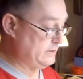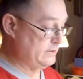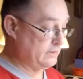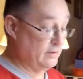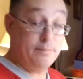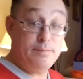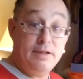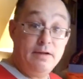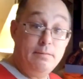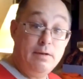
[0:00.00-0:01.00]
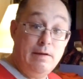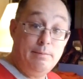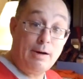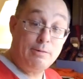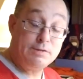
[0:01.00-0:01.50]
This is going to be the
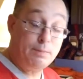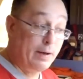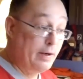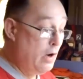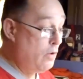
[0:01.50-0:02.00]
power supply.